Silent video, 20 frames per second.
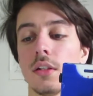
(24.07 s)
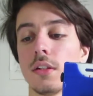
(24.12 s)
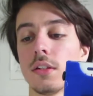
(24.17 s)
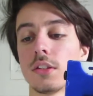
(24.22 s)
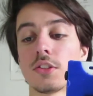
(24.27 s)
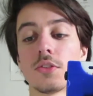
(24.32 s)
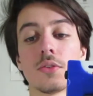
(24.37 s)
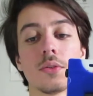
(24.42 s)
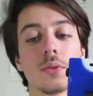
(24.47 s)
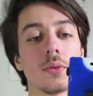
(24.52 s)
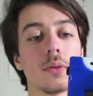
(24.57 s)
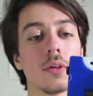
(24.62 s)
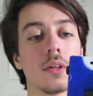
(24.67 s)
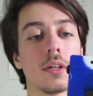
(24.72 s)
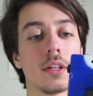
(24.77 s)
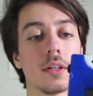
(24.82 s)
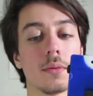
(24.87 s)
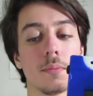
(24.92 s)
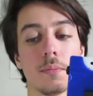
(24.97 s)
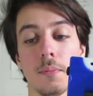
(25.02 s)
So
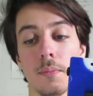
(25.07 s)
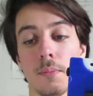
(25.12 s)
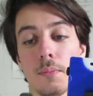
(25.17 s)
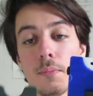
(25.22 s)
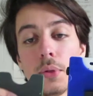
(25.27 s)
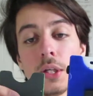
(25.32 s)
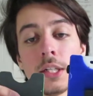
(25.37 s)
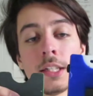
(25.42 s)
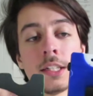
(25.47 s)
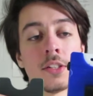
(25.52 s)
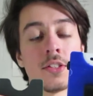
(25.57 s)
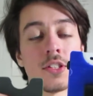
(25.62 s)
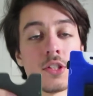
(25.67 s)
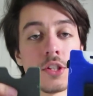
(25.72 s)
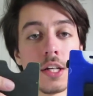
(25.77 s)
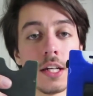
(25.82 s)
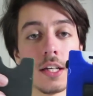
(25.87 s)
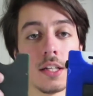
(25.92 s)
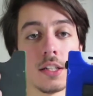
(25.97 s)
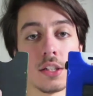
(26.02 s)
the biggest
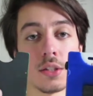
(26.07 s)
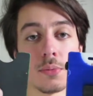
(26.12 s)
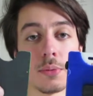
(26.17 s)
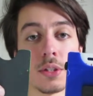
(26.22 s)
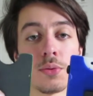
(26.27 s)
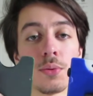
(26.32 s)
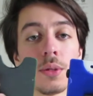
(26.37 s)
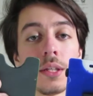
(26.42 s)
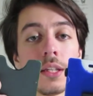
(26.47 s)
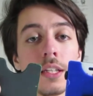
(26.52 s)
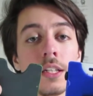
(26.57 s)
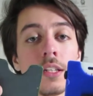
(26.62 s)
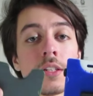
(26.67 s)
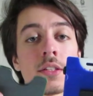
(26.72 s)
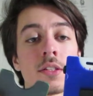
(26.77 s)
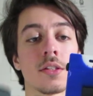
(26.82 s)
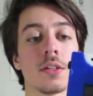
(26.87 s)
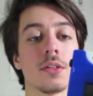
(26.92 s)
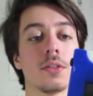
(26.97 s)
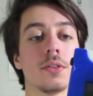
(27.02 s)
change between
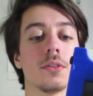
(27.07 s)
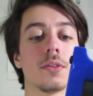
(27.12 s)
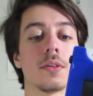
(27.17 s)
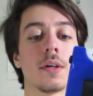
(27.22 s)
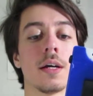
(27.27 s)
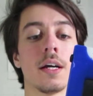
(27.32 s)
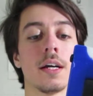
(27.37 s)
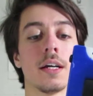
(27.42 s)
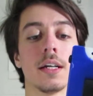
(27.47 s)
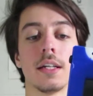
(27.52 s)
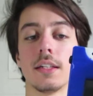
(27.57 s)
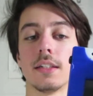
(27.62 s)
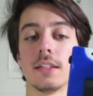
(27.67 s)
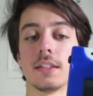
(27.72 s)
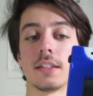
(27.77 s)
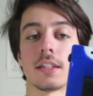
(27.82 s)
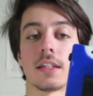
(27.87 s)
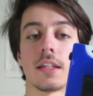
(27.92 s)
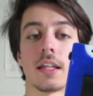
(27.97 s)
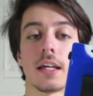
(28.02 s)
these two
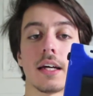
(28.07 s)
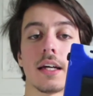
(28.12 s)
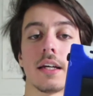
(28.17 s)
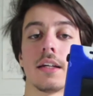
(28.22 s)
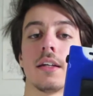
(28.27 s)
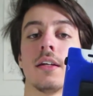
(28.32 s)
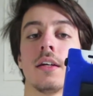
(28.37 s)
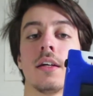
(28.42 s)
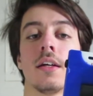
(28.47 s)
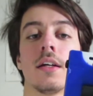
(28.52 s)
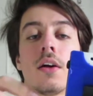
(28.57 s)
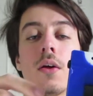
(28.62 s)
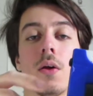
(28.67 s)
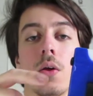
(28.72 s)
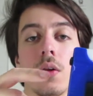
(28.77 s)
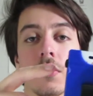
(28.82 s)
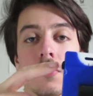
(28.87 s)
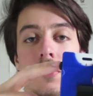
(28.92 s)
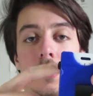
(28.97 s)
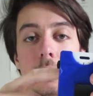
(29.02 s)
is that
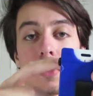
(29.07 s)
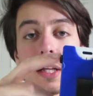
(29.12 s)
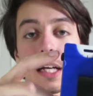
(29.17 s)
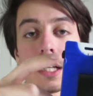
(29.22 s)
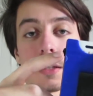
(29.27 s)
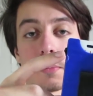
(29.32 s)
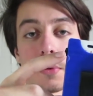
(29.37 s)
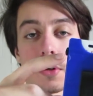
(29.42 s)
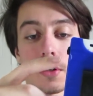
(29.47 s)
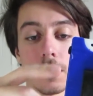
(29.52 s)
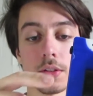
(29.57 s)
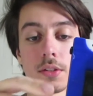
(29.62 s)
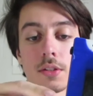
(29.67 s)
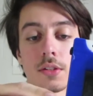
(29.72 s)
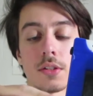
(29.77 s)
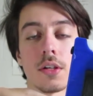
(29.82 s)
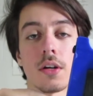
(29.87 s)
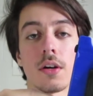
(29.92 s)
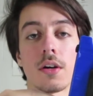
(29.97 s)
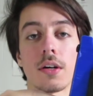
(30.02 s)
all of the black
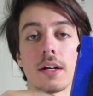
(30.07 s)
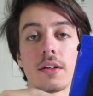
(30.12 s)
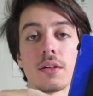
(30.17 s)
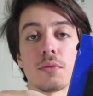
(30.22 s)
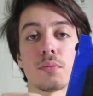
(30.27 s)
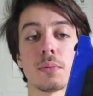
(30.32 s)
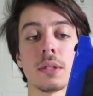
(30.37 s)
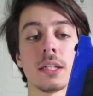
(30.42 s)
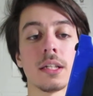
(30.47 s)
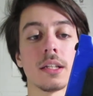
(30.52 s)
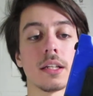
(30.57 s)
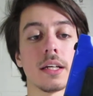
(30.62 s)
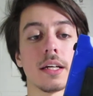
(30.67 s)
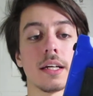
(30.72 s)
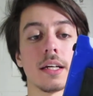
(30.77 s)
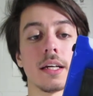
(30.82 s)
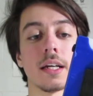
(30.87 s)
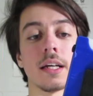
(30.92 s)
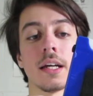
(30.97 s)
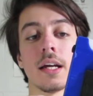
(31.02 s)
parts are out of
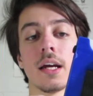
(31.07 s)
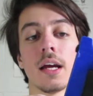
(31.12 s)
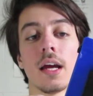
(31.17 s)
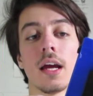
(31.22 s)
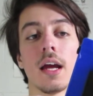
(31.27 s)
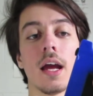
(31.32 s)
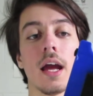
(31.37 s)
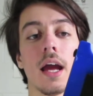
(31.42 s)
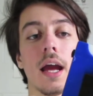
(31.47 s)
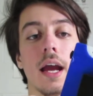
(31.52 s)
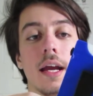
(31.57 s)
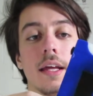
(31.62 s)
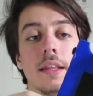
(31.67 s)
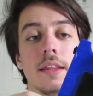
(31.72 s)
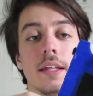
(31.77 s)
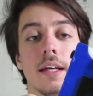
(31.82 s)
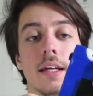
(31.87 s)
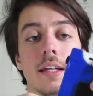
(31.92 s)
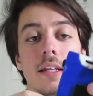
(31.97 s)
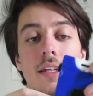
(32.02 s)
PLA, and
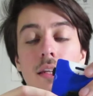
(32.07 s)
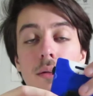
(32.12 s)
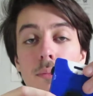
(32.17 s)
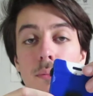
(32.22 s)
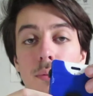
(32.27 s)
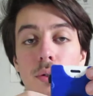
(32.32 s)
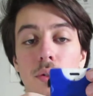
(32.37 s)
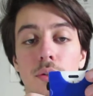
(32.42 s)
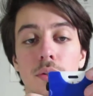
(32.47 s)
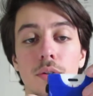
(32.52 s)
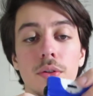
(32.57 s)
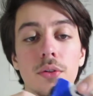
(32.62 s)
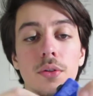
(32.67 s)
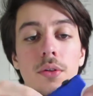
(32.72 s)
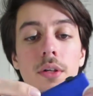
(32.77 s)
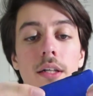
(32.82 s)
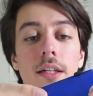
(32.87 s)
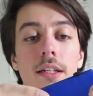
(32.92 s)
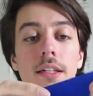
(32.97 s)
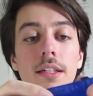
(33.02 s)
then the
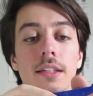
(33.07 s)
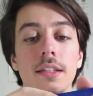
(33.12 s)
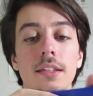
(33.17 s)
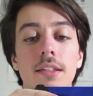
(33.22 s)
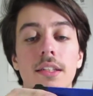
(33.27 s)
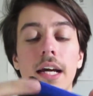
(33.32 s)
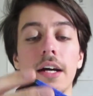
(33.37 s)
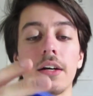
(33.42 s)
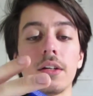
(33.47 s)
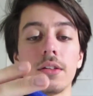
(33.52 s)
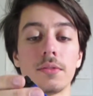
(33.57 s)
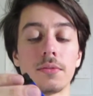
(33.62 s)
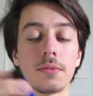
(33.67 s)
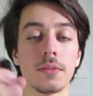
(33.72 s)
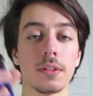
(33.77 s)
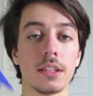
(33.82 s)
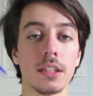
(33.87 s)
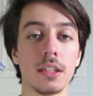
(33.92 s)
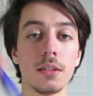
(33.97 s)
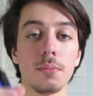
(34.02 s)
blue is out of
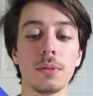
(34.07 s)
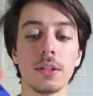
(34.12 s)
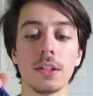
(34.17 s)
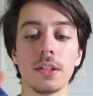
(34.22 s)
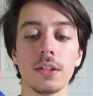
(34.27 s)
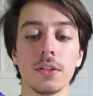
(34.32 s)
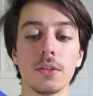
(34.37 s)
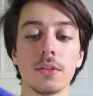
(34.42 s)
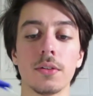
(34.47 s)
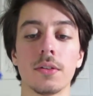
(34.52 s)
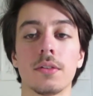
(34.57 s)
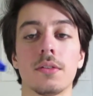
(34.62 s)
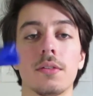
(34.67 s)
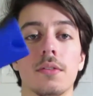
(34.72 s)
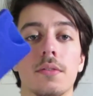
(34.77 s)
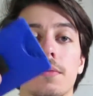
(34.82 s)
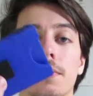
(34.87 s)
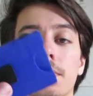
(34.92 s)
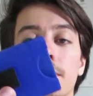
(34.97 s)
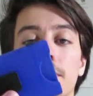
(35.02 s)
TPU,
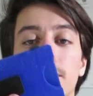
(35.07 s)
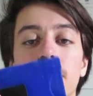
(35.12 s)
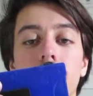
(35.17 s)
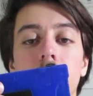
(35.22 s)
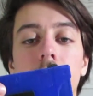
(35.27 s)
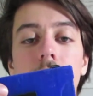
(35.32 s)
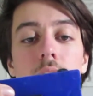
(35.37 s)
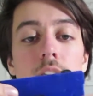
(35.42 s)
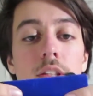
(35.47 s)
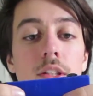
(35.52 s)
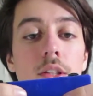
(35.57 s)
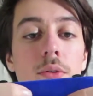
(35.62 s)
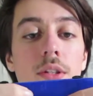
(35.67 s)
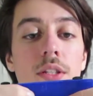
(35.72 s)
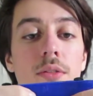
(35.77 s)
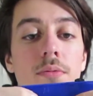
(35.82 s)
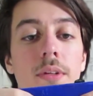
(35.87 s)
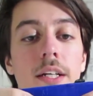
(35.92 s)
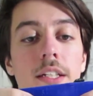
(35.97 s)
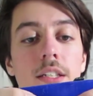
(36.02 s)
so it's
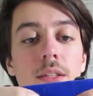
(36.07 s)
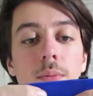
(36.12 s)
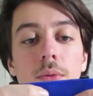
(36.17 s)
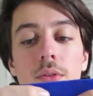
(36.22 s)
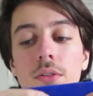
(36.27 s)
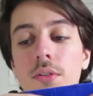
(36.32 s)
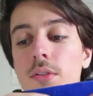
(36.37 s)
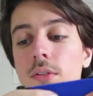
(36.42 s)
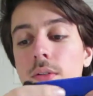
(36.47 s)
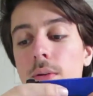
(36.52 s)
flexible.